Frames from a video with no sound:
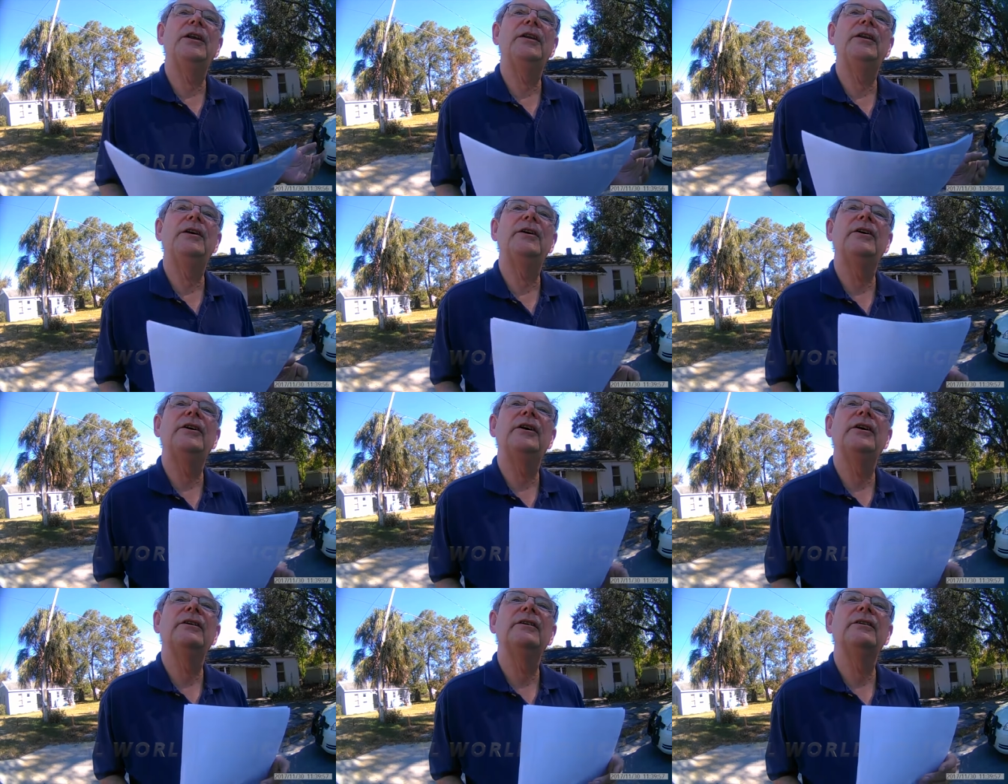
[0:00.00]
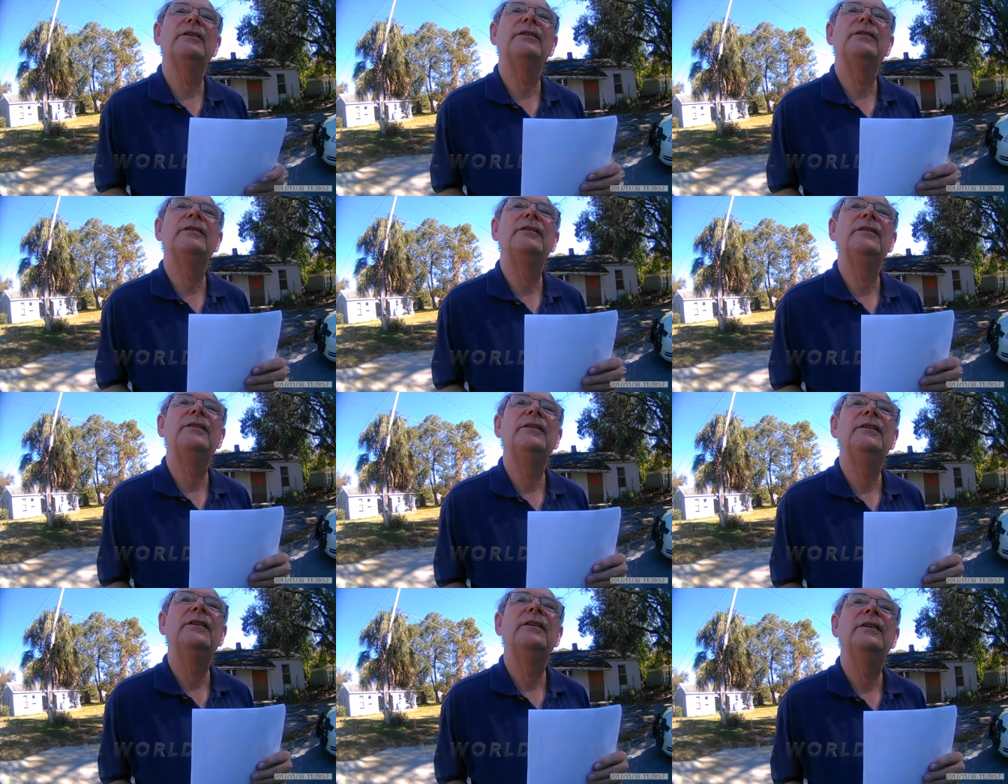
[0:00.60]
I didn't hear you. I said they
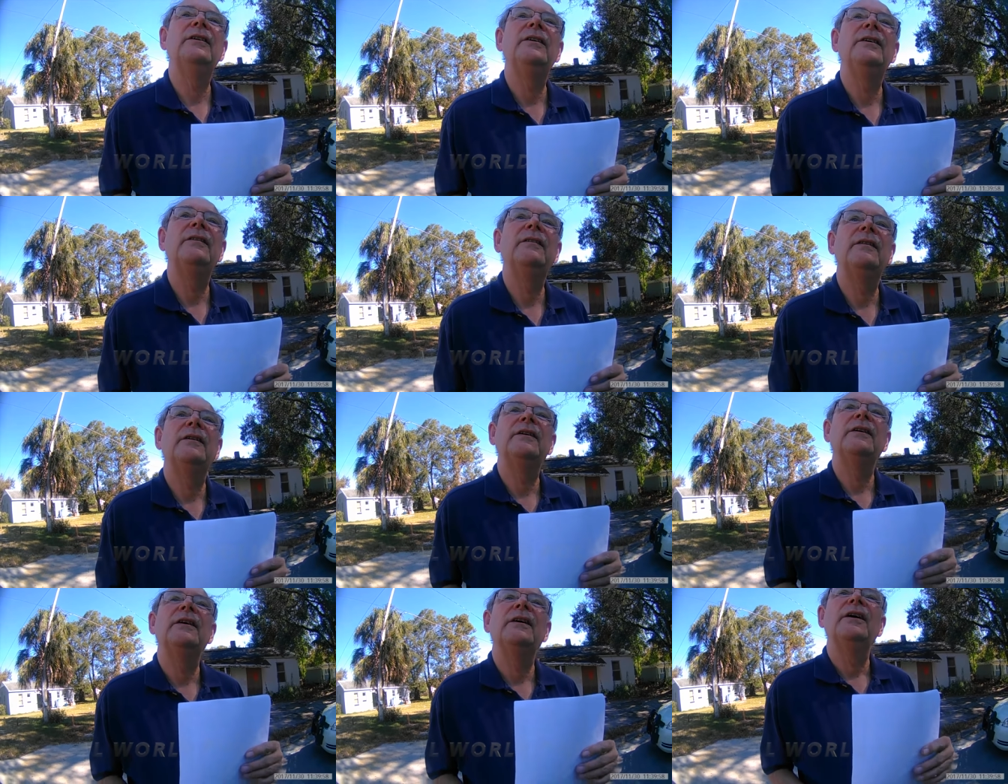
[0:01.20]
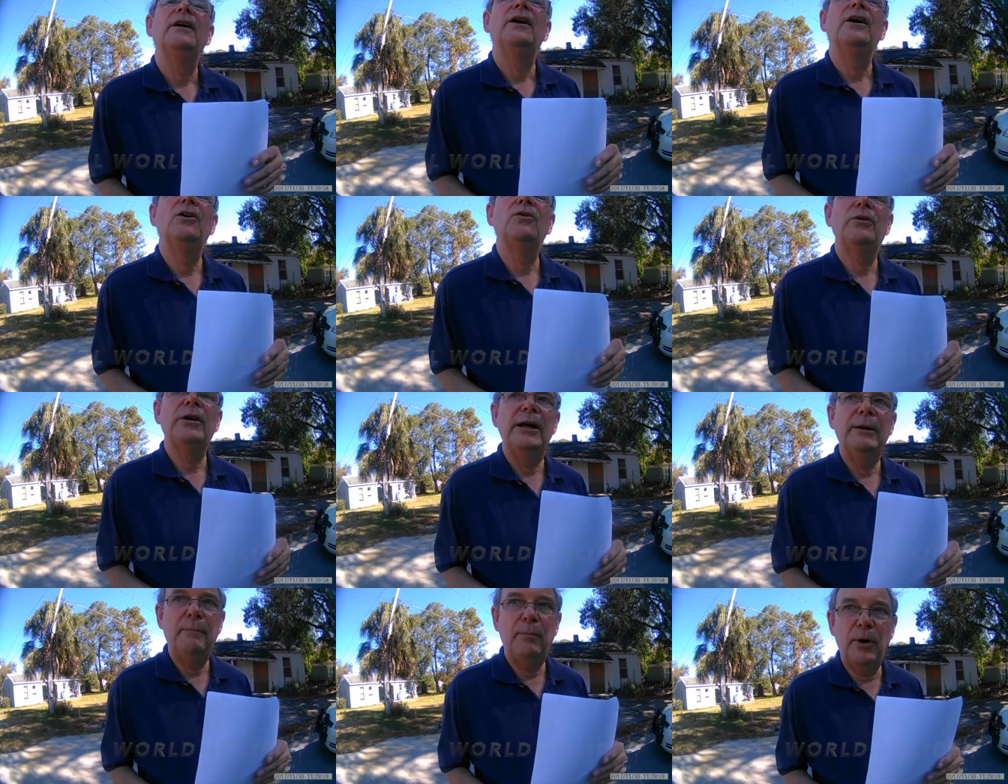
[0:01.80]
have to be present.
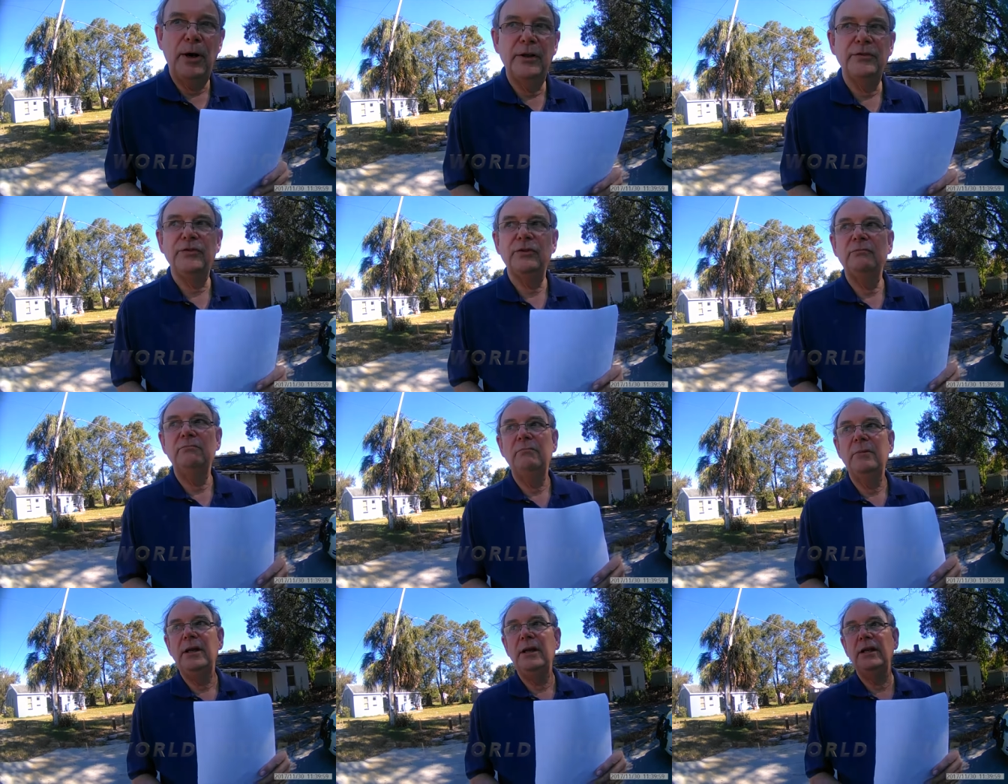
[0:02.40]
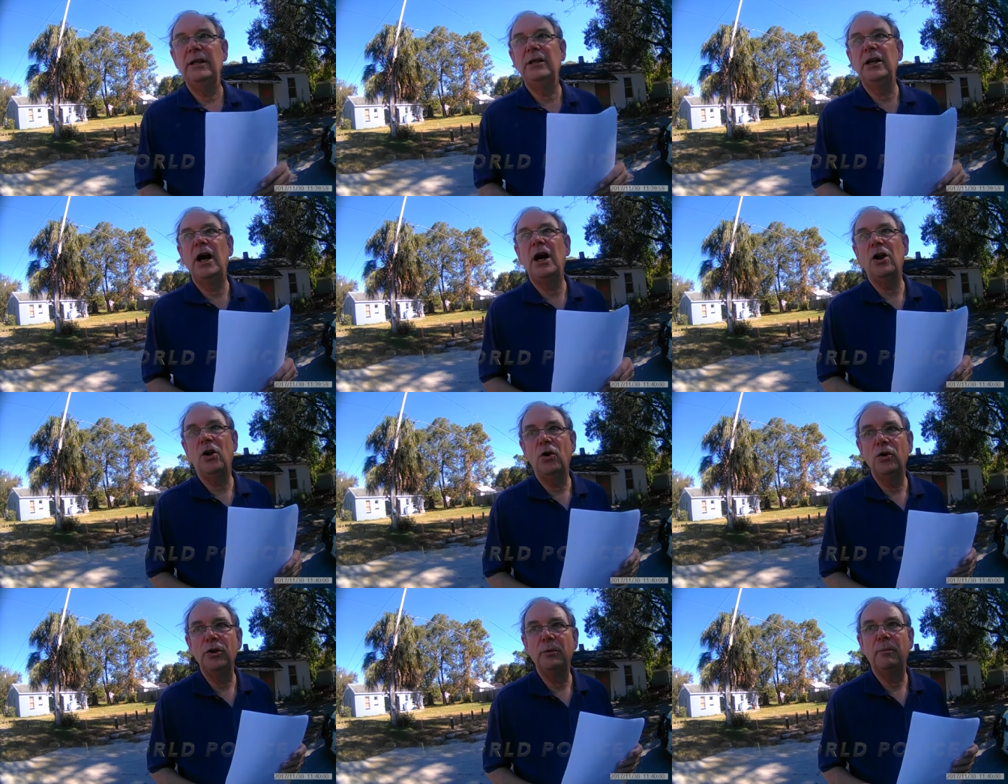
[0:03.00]
Okay, present, meaning
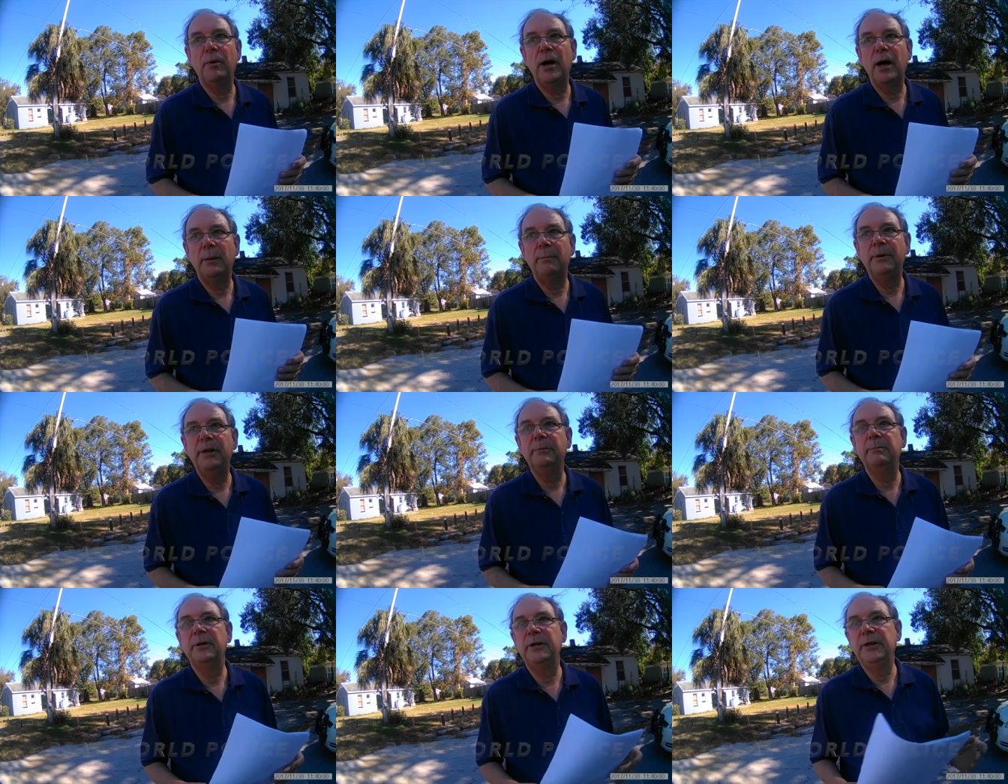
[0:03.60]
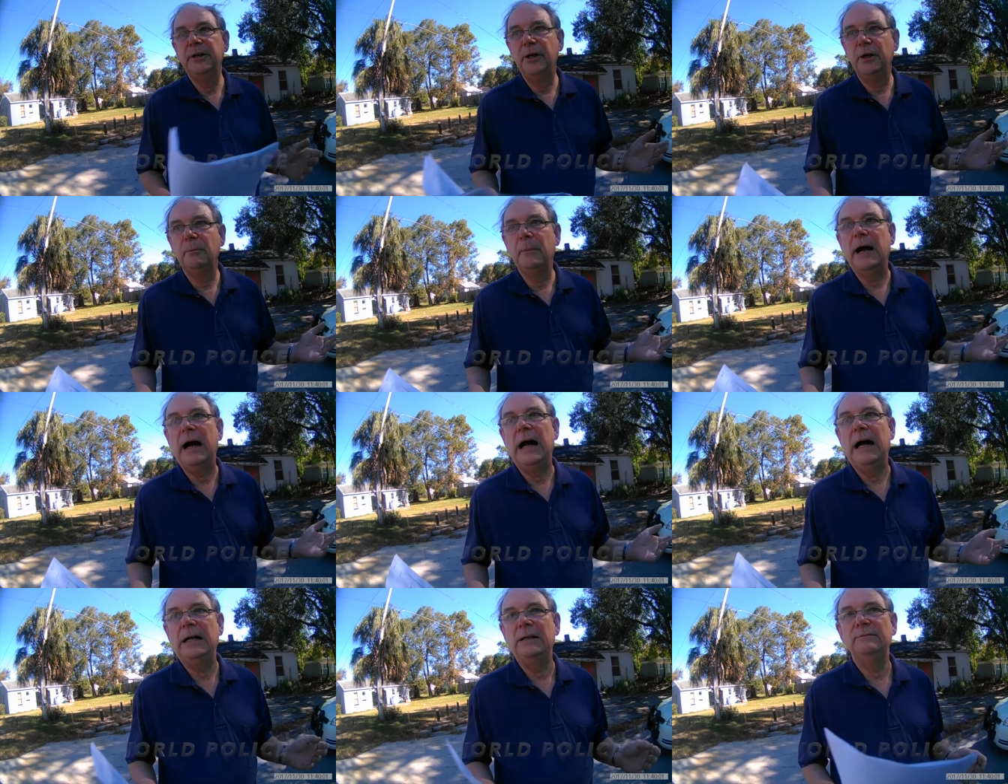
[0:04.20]
not on the property but
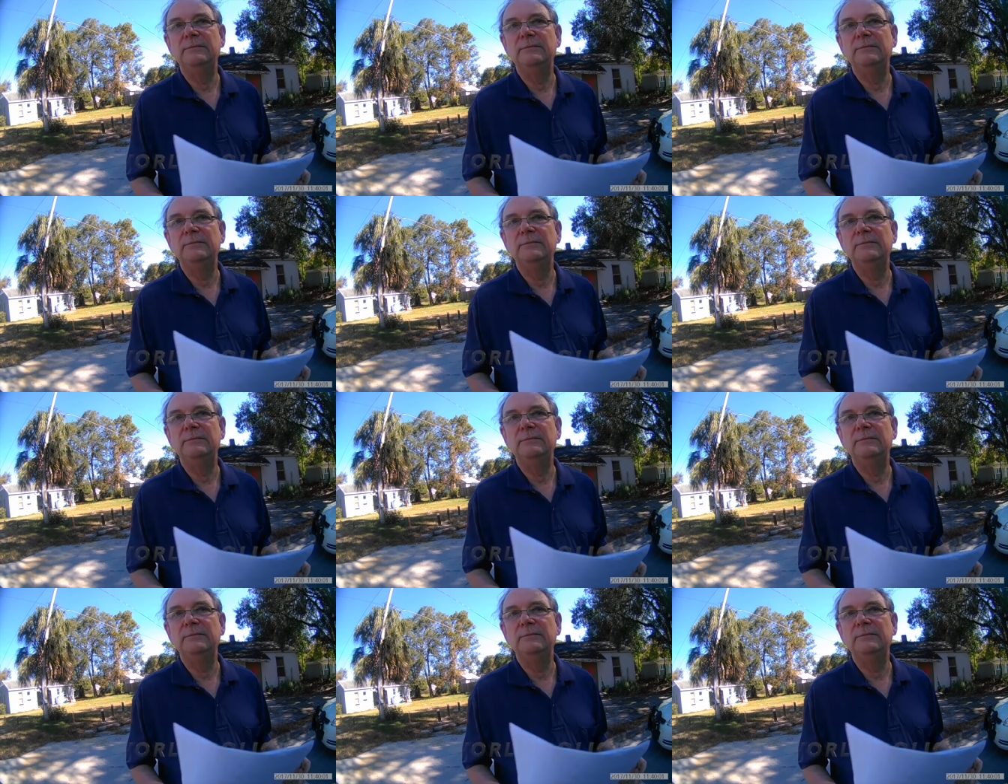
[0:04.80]
nearby.